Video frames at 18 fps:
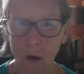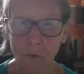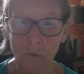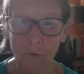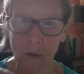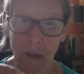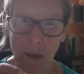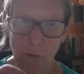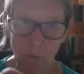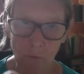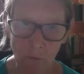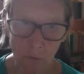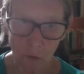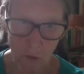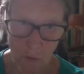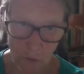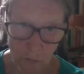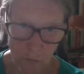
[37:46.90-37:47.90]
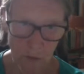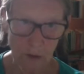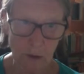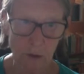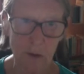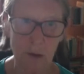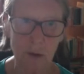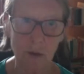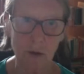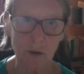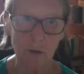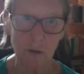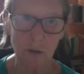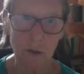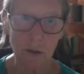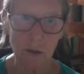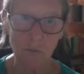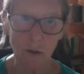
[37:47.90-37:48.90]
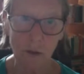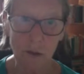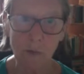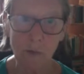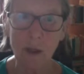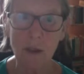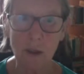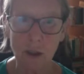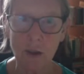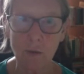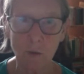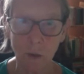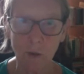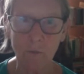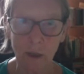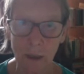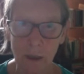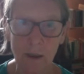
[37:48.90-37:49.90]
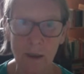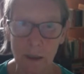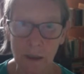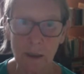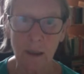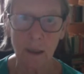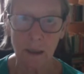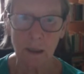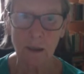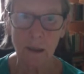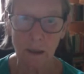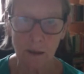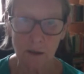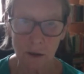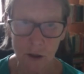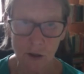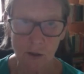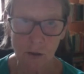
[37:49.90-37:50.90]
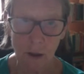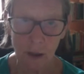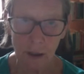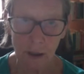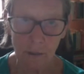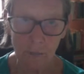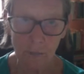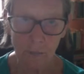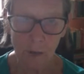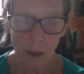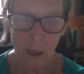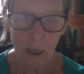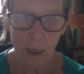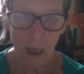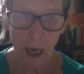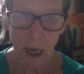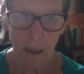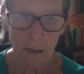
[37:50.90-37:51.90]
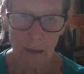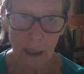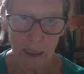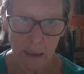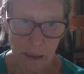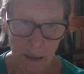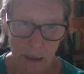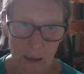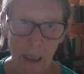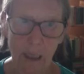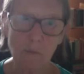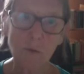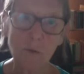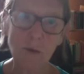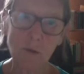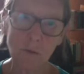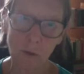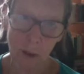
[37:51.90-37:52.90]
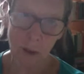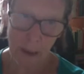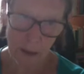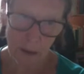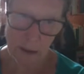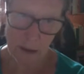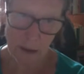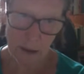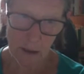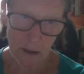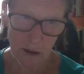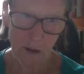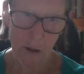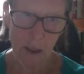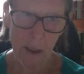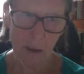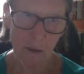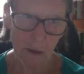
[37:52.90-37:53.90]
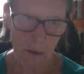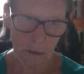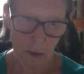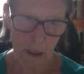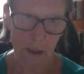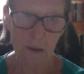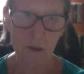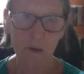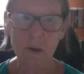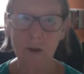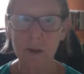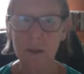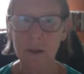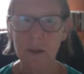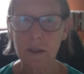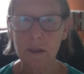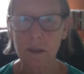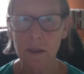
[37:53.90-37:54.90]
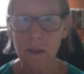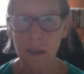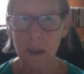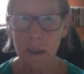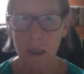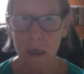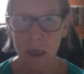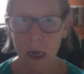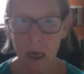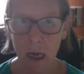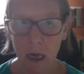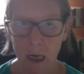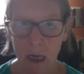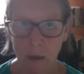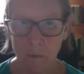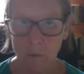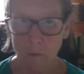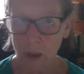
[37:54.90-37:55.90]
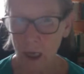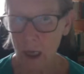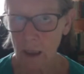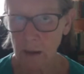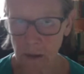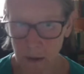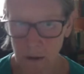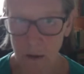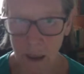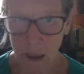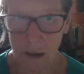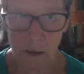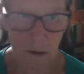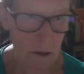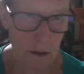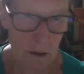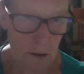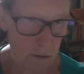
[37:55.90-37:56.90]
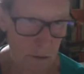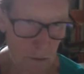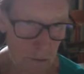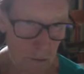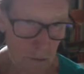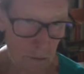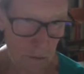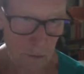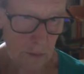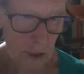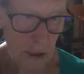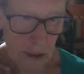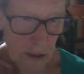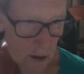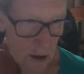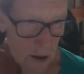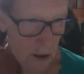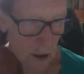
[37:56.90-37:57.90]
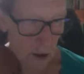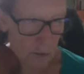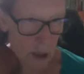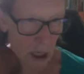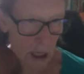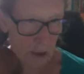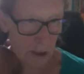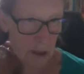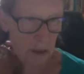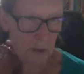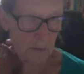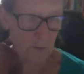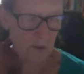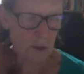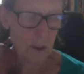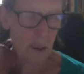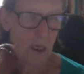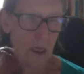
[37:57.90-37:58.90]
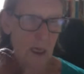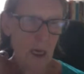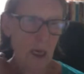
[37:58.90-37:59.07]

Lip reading: of involving students very much in what they're learning and doing, and getting them to relate it to their own interests and needs, objectives.